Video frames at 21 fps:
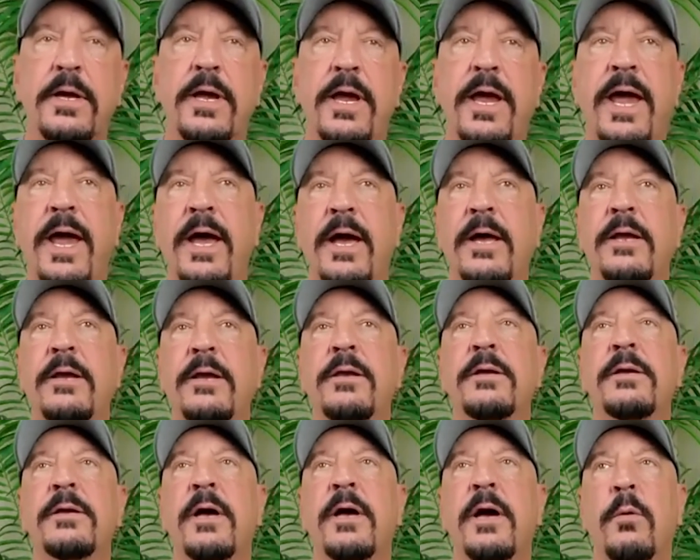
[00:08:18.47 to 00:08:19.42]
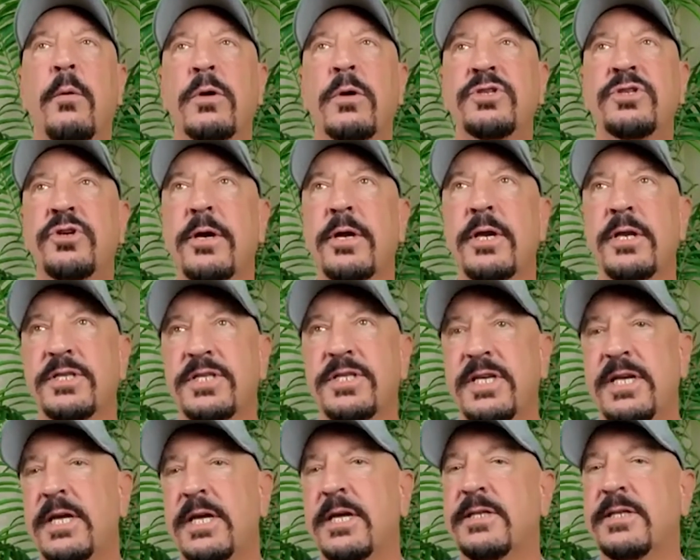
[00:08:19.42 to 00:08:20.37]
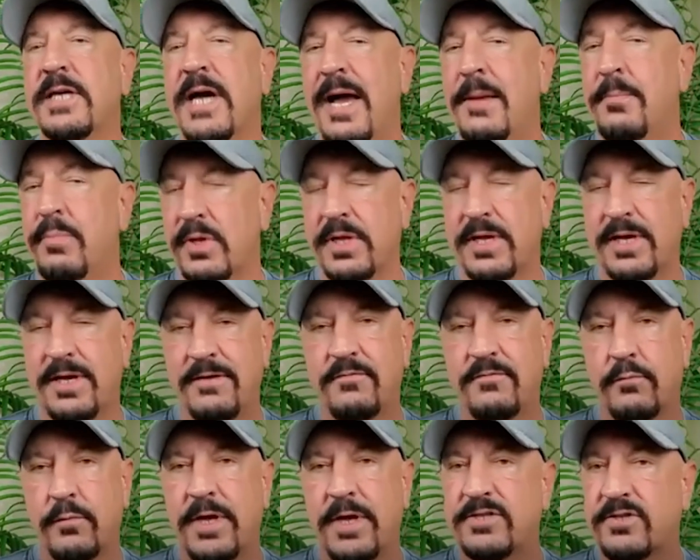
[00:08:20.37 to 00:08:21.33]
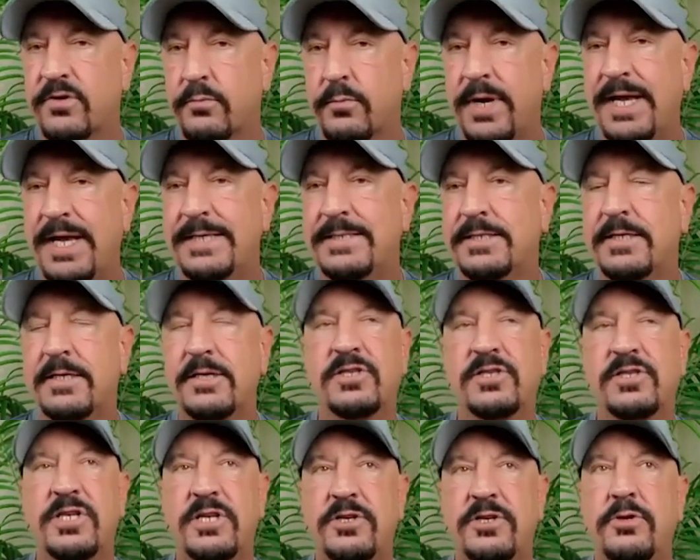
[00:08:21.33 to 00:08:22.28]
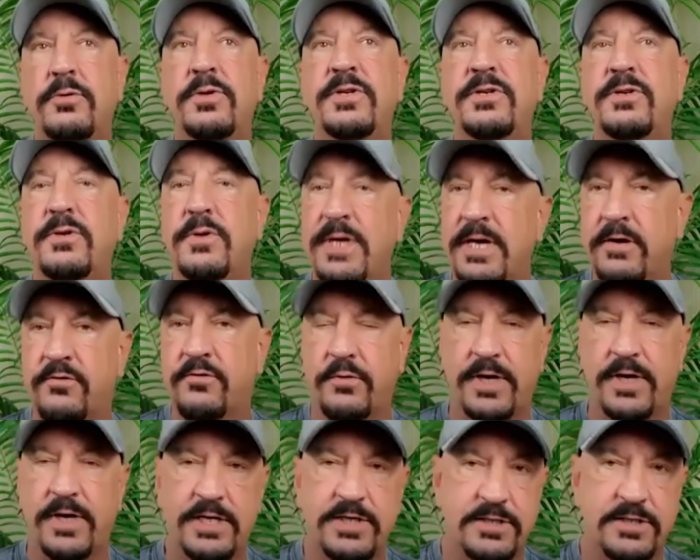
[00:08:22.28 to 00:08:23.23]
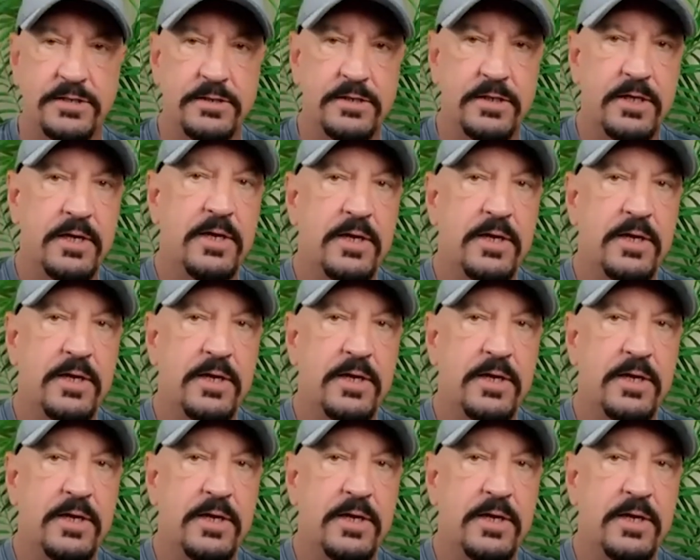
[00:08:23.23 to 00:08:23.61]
And uh, what you're gonna see is, I believe, rental rates continuing to increase